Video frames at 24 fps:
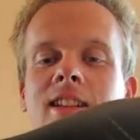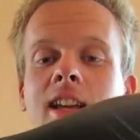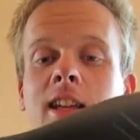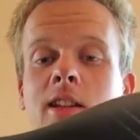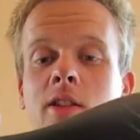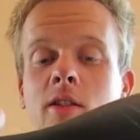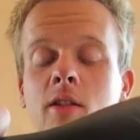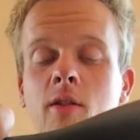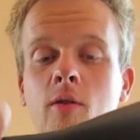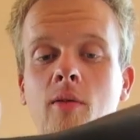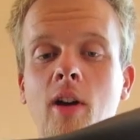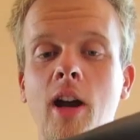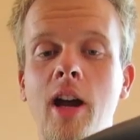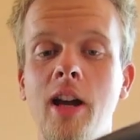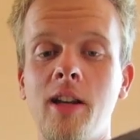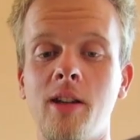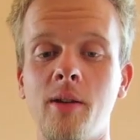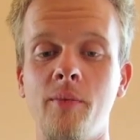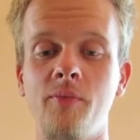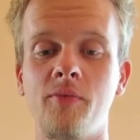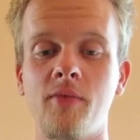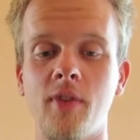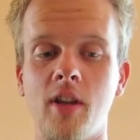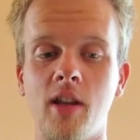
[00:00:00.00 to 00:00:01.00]
is like
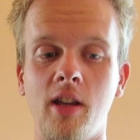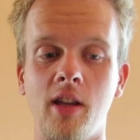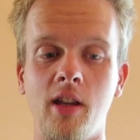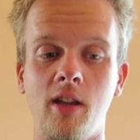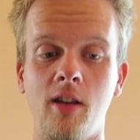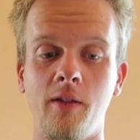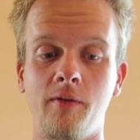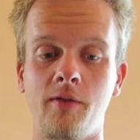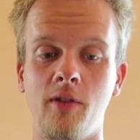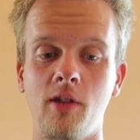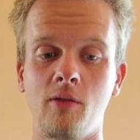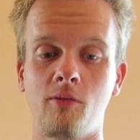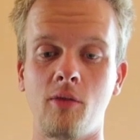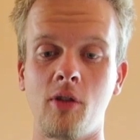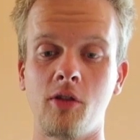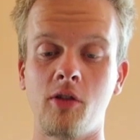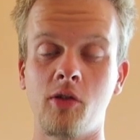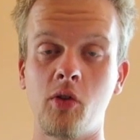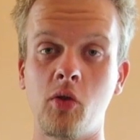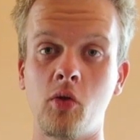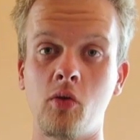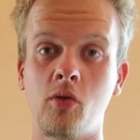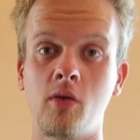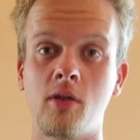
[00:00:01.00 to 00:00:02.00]
great if you
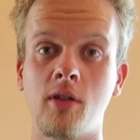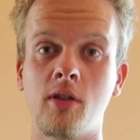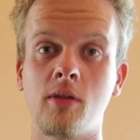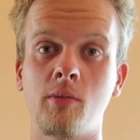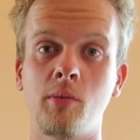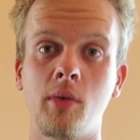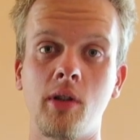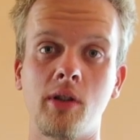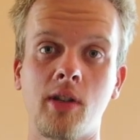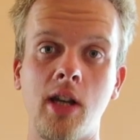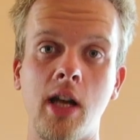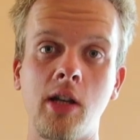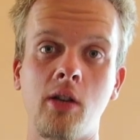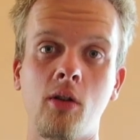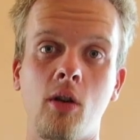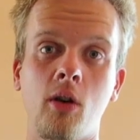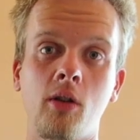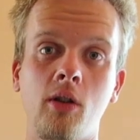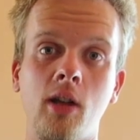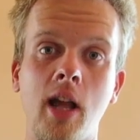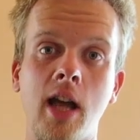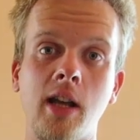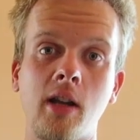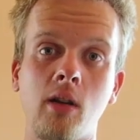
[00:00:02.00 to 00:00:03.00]
want to get
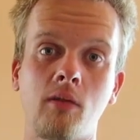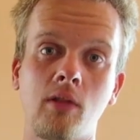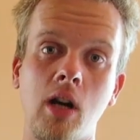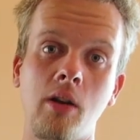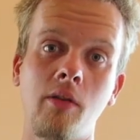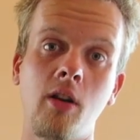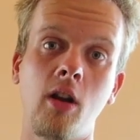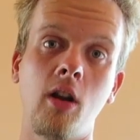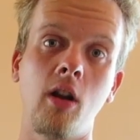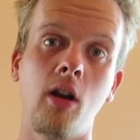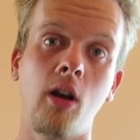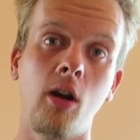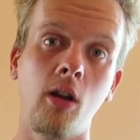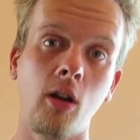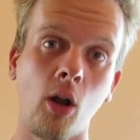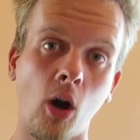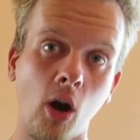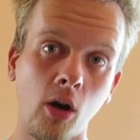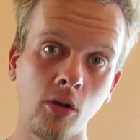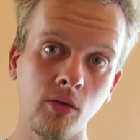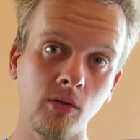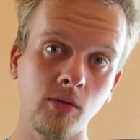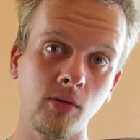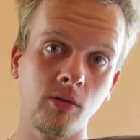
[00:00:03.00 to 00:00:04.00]
on like very
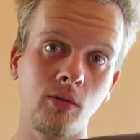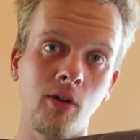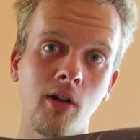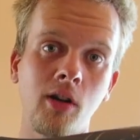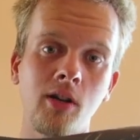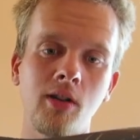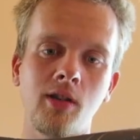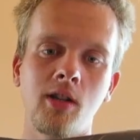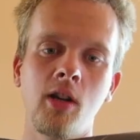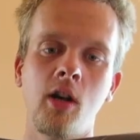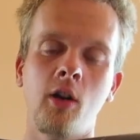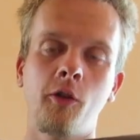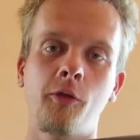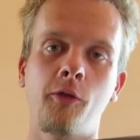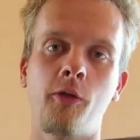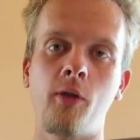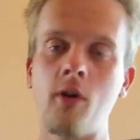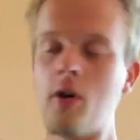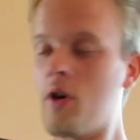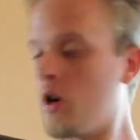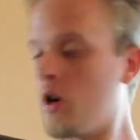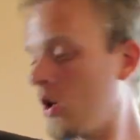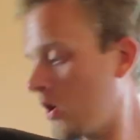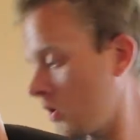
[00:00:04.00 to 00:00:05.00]
long tours.
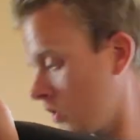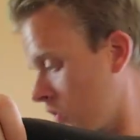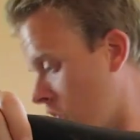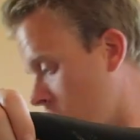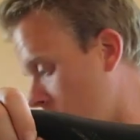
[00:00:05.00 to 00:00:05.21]
For